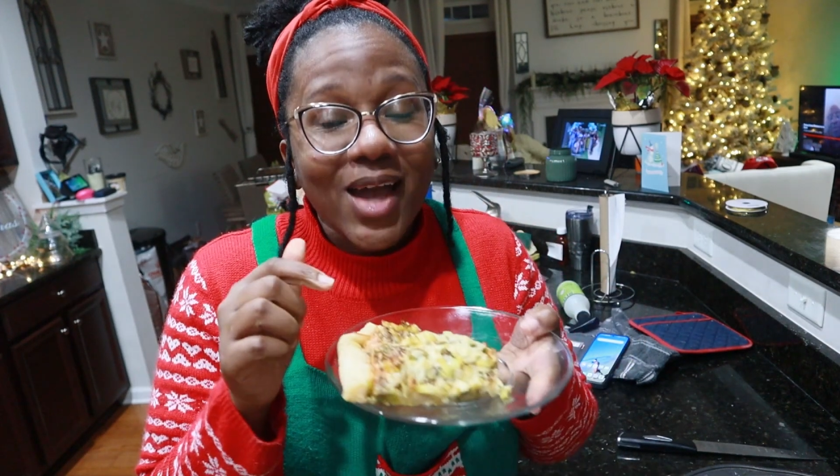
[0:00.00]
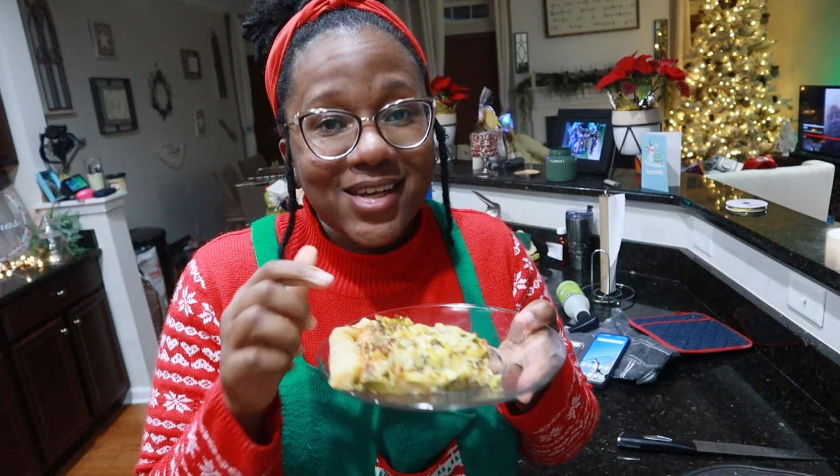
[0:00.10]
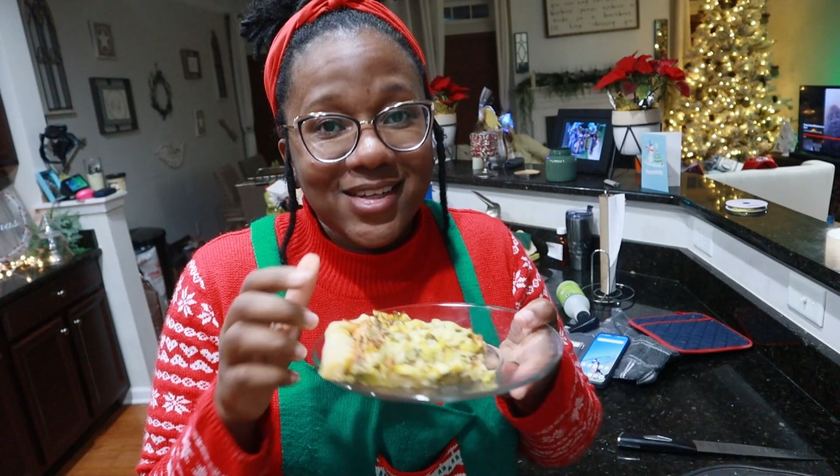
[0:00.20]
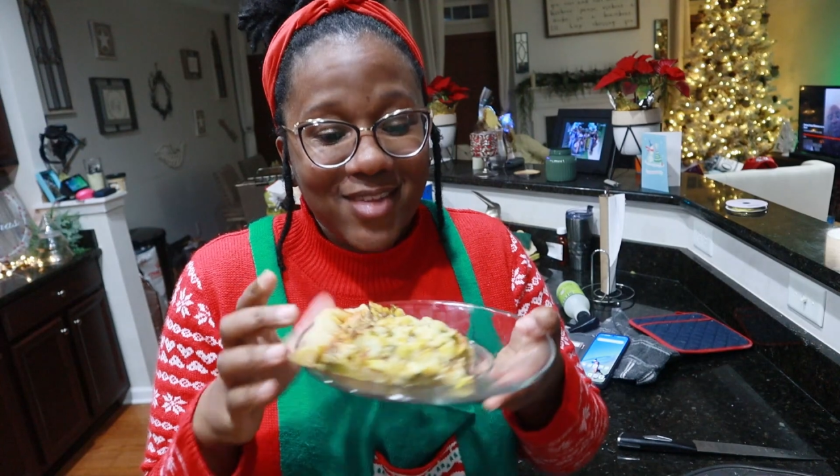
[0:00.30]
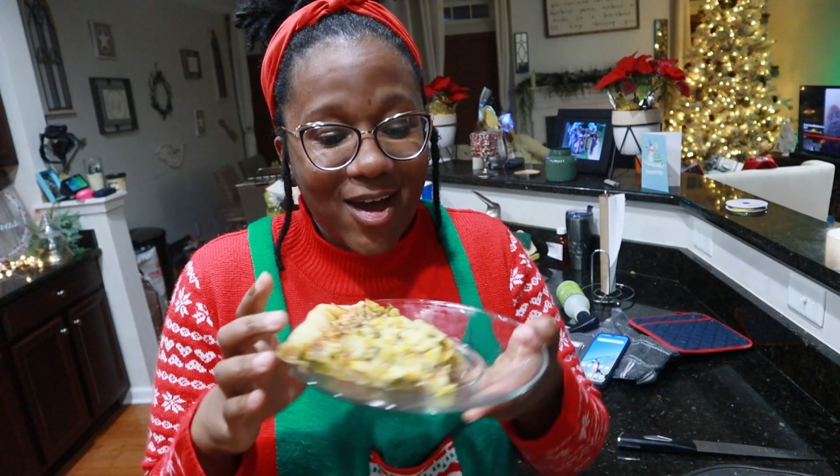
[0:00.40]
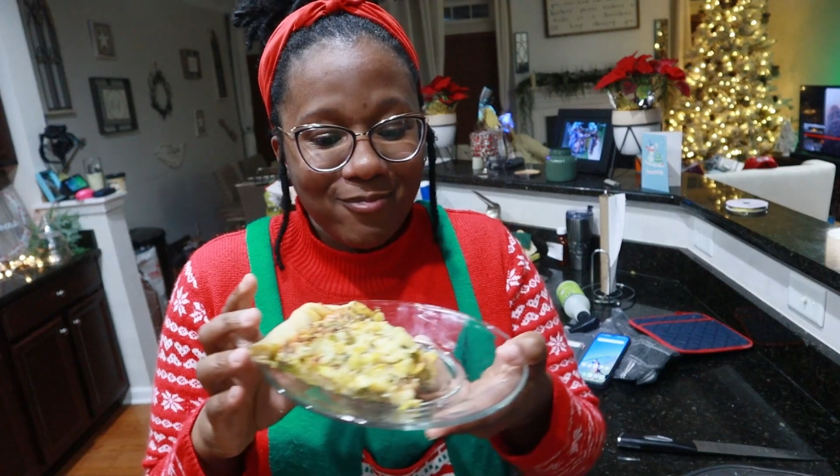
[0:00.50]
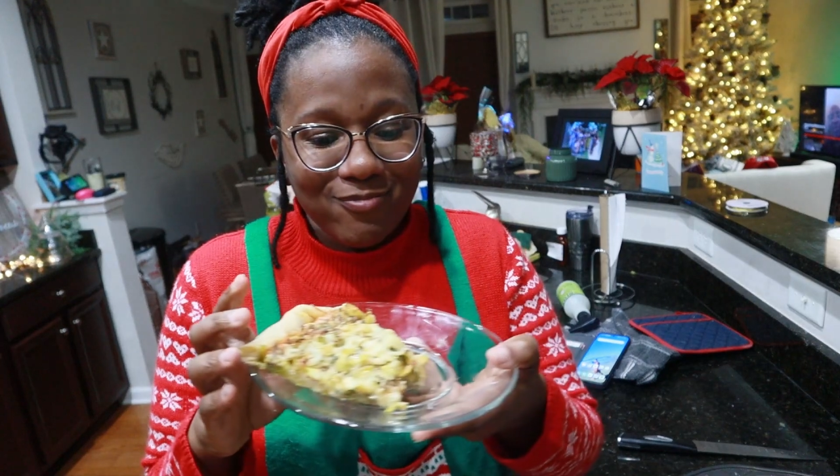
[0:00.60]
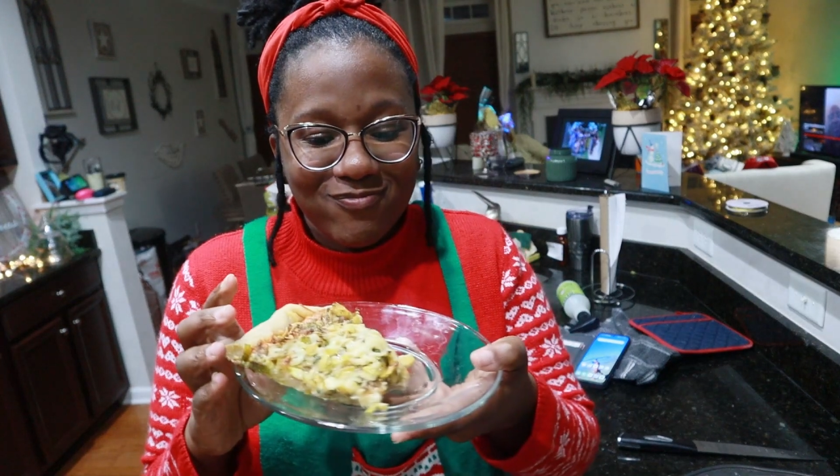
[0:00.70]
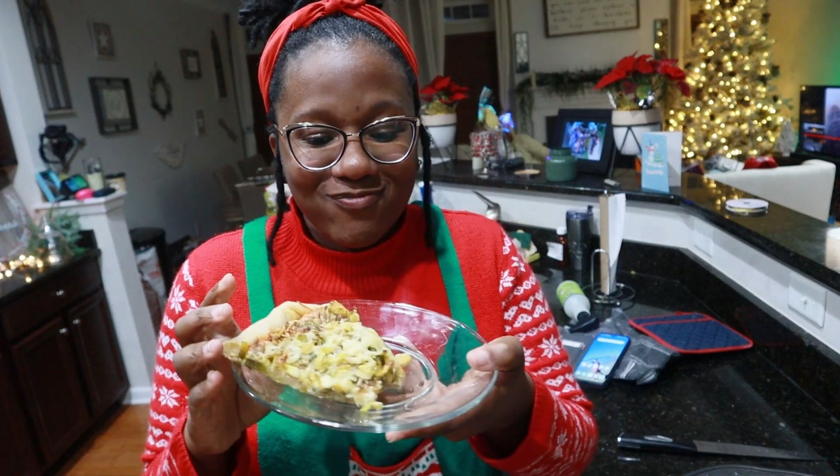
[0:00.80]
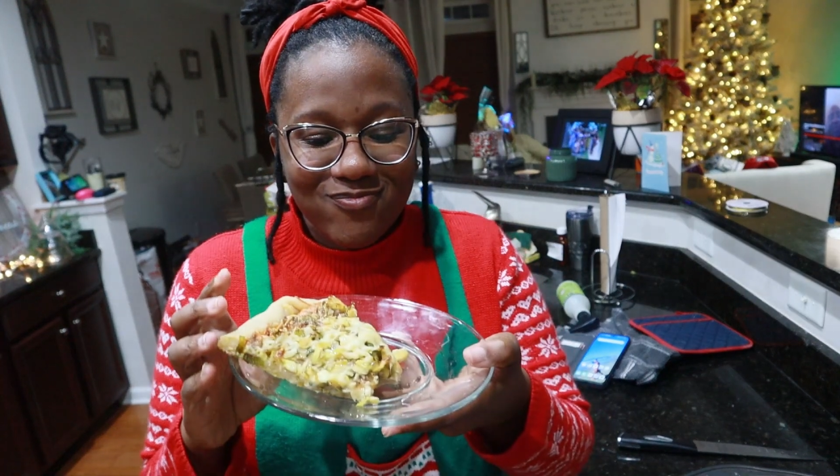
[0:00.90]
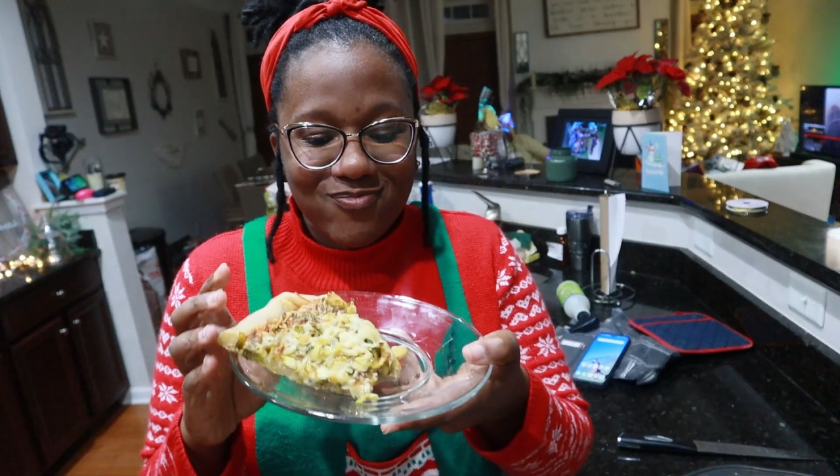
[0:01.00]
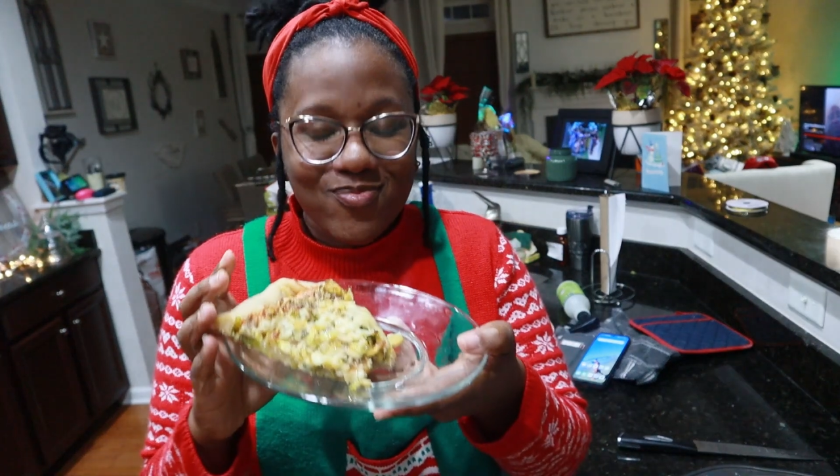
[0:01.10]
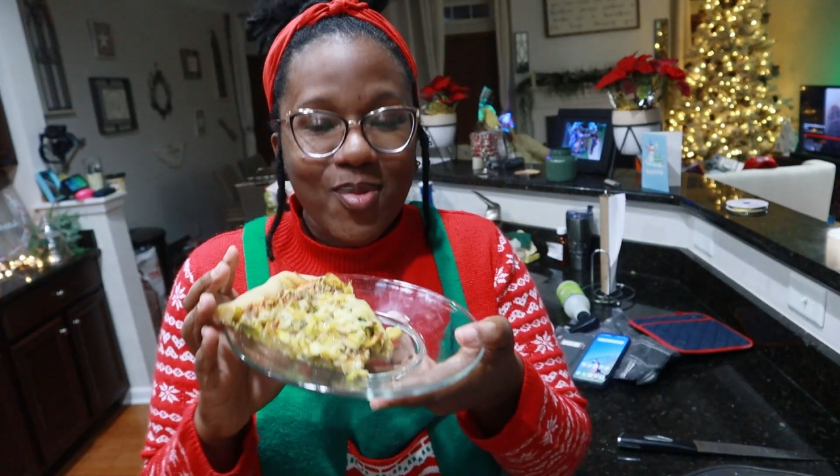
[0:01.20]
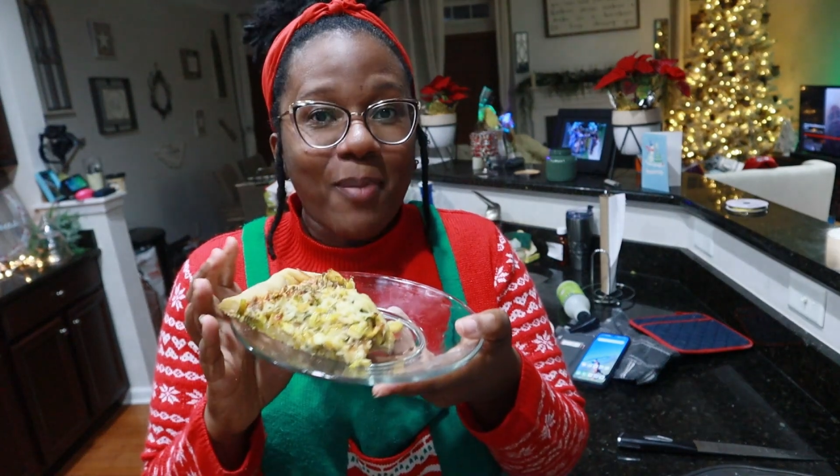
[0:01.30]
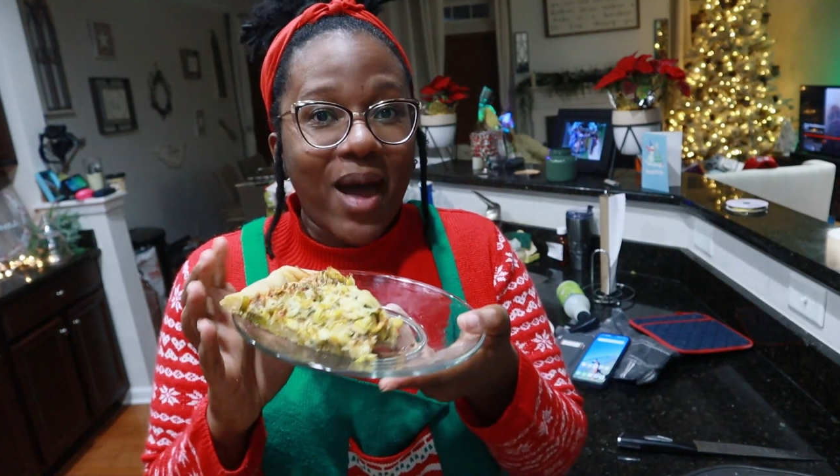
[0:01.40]
I did that.
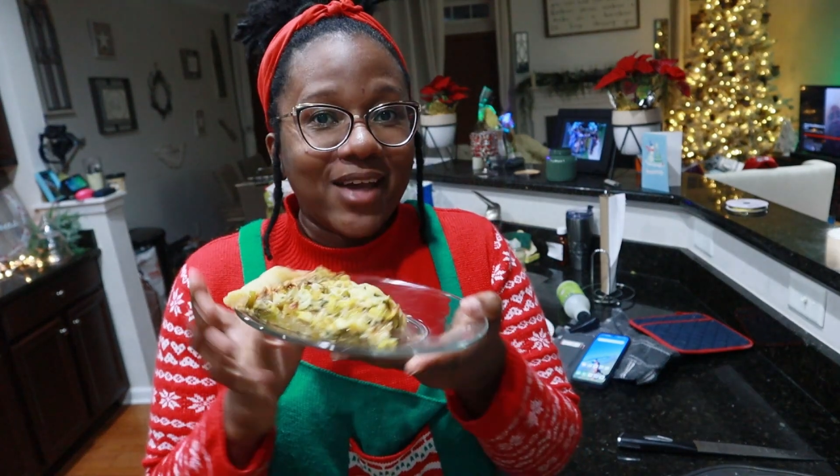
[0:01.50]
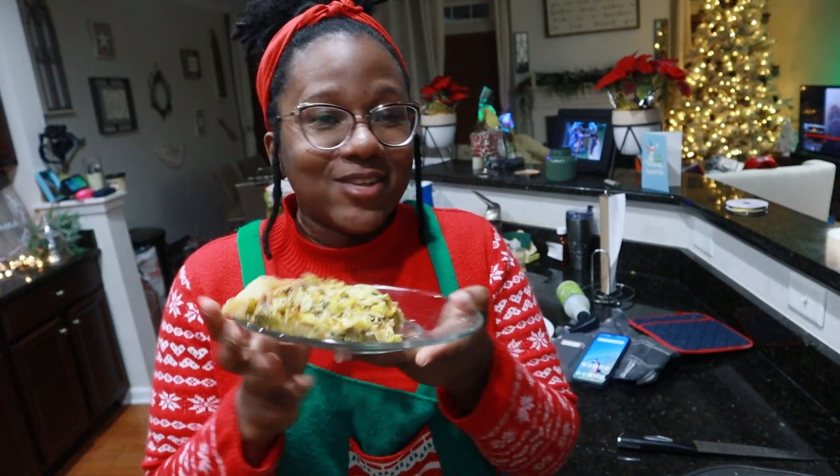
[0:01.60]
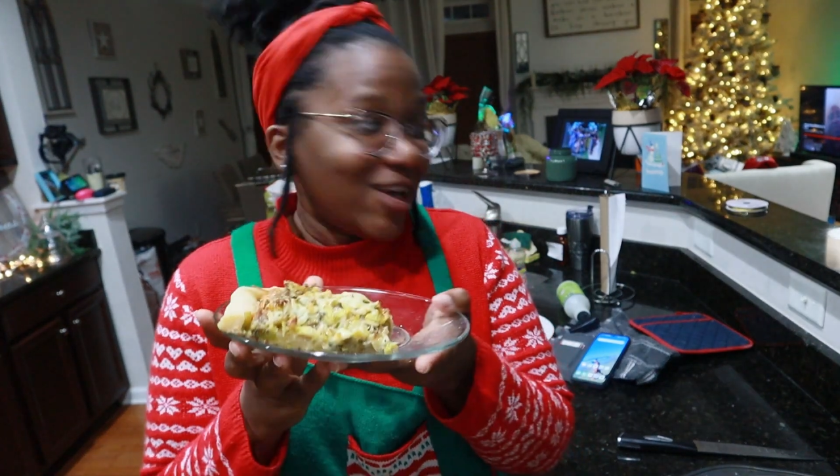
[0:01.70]
Babe,